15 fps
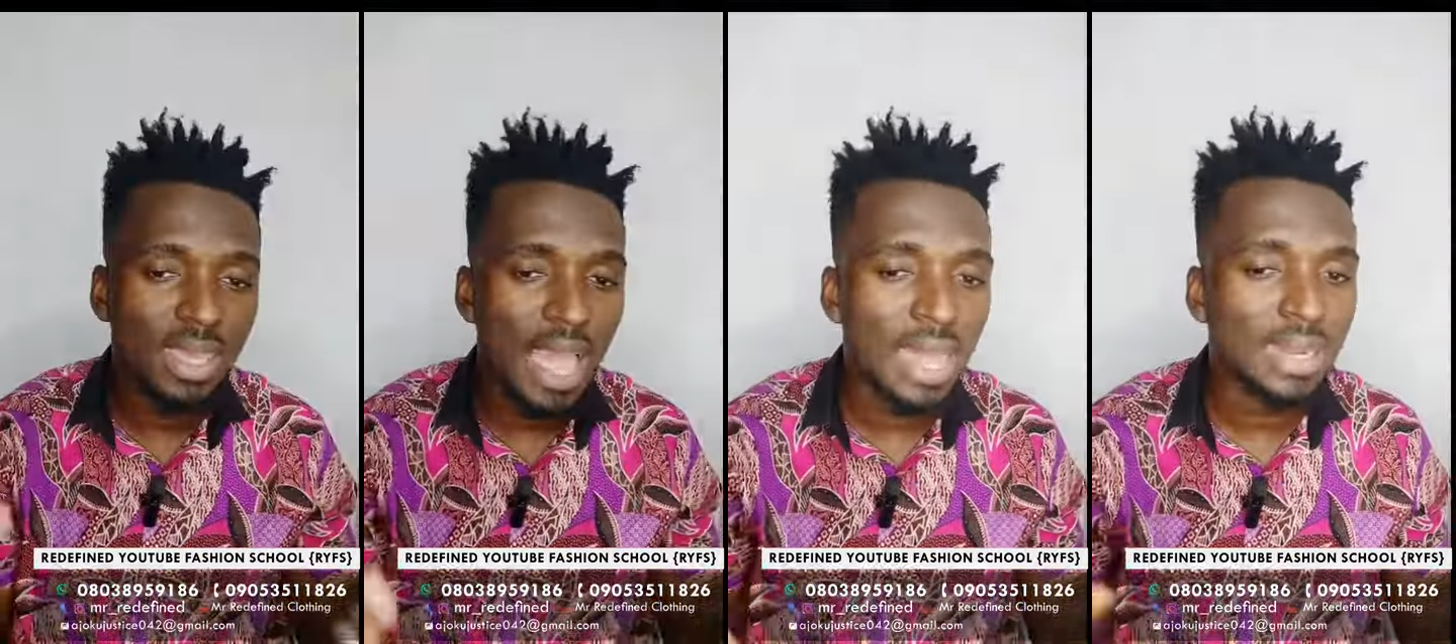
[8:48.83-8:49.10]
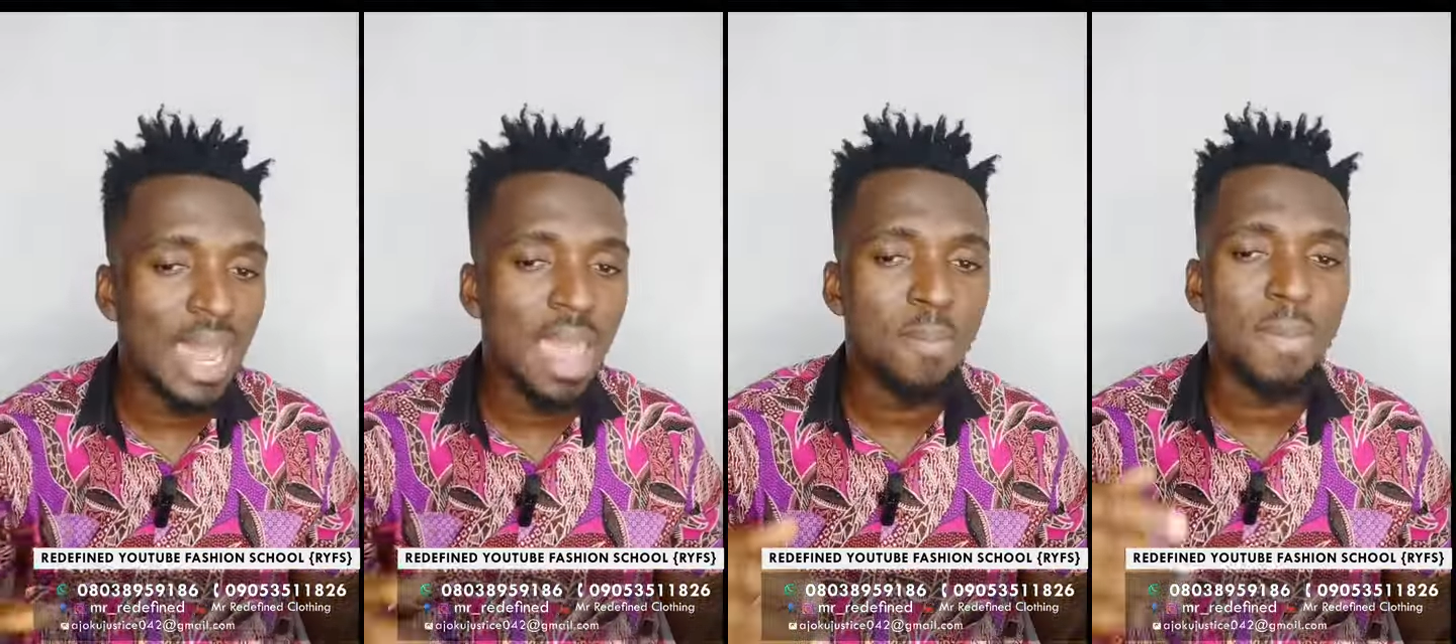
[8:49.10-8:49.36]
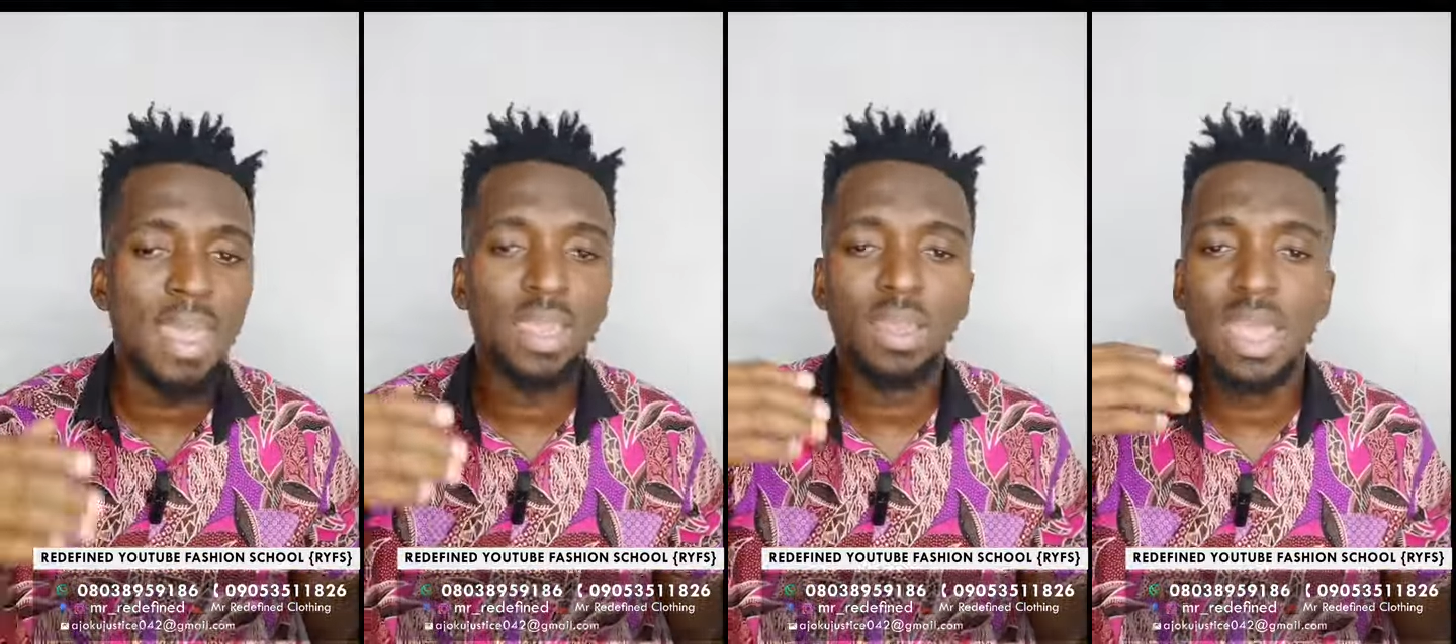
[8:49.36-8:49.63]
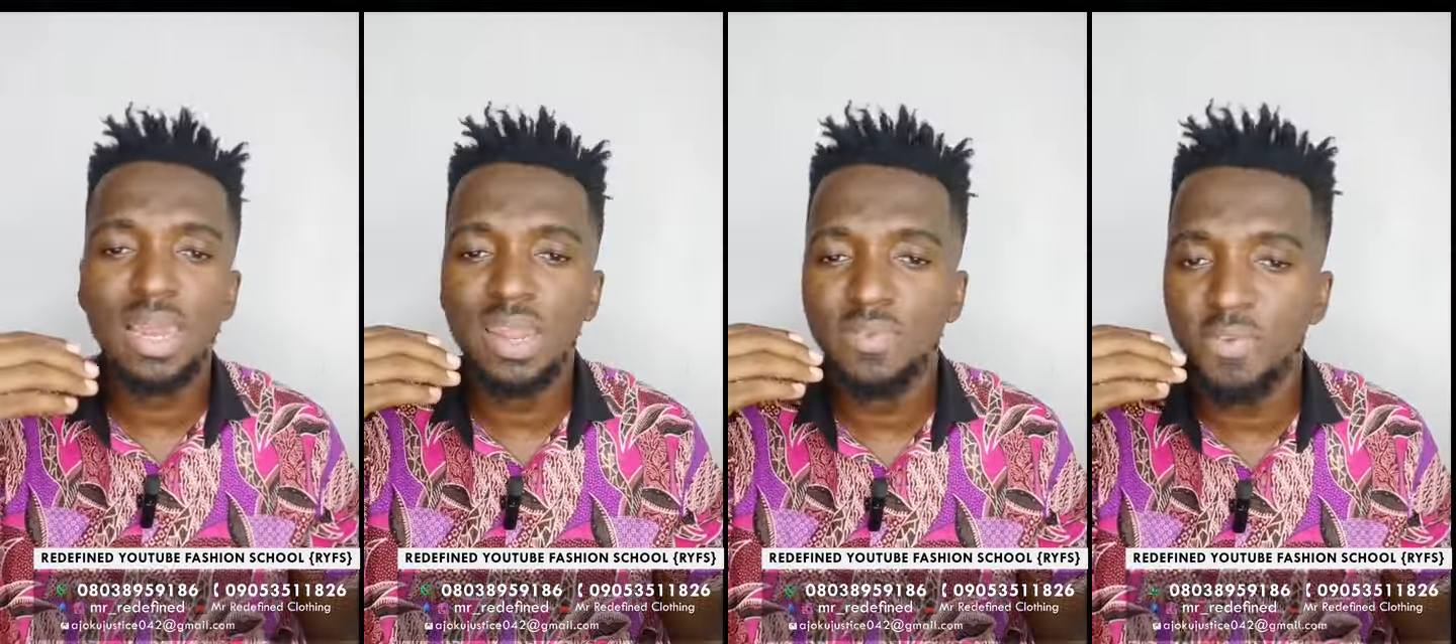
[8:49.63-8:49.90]
Can I
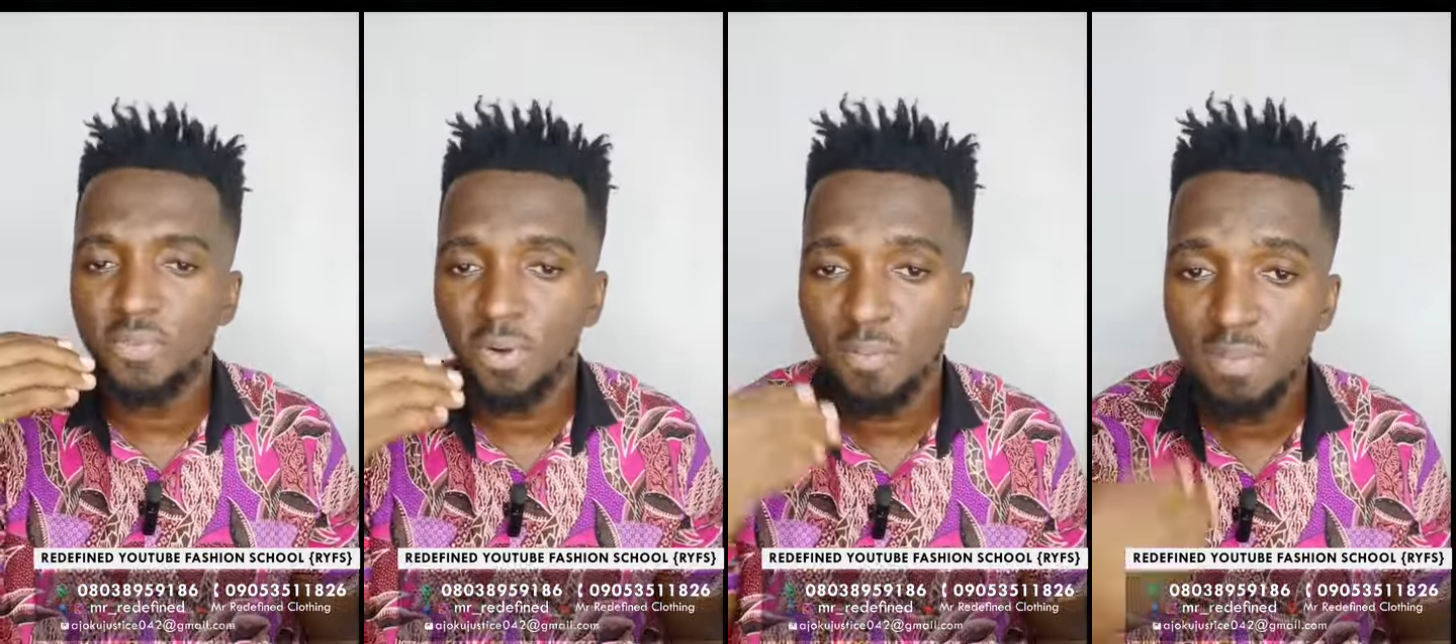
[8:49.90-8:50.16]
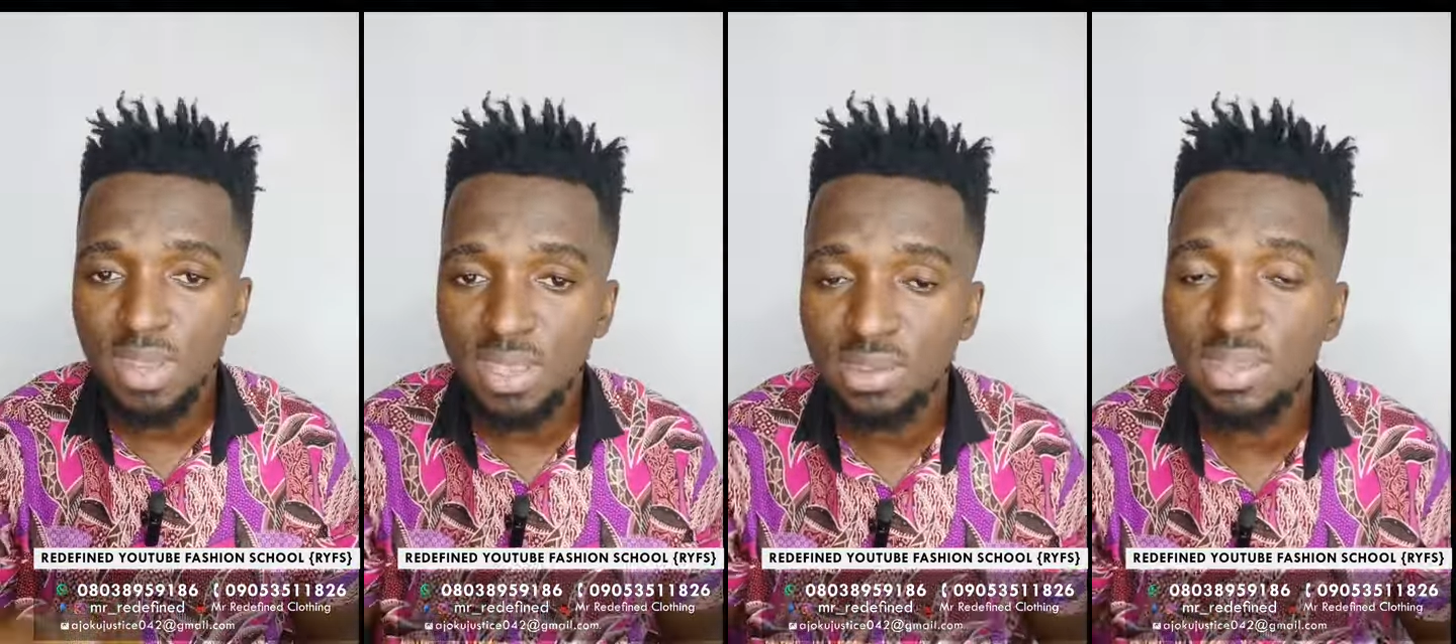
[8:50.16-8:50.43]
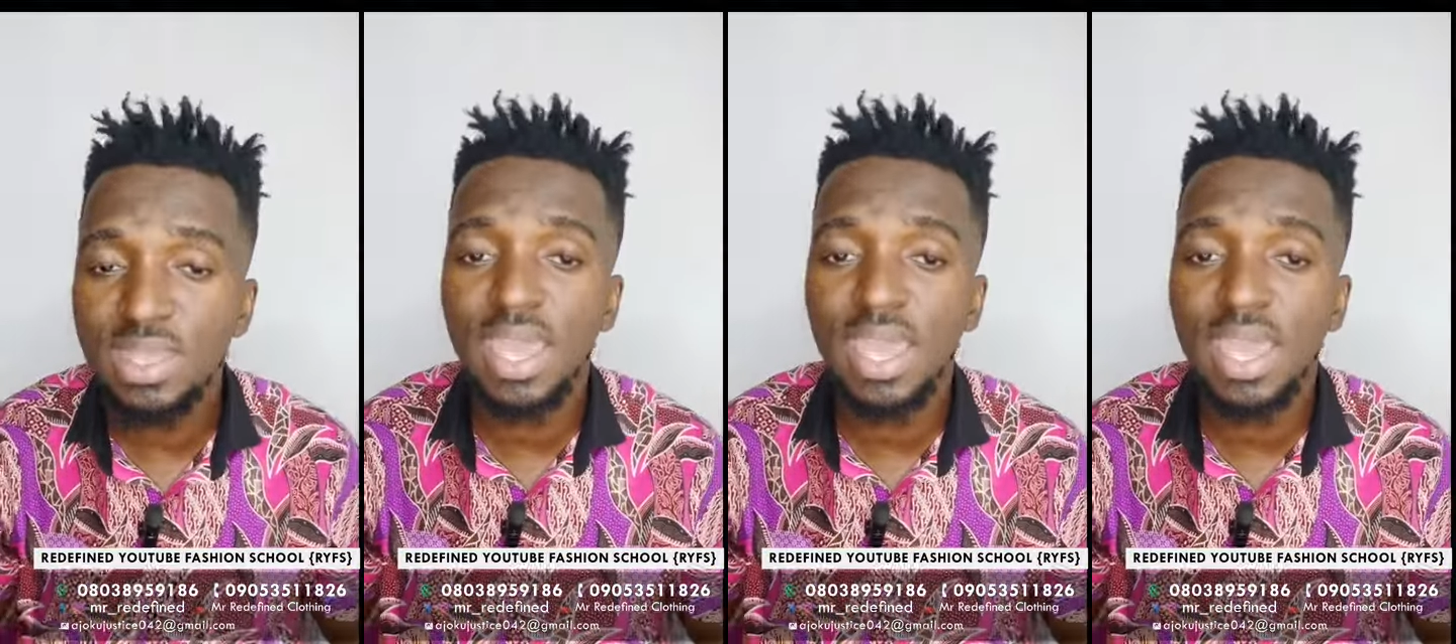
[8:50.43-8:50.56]
make a living from it?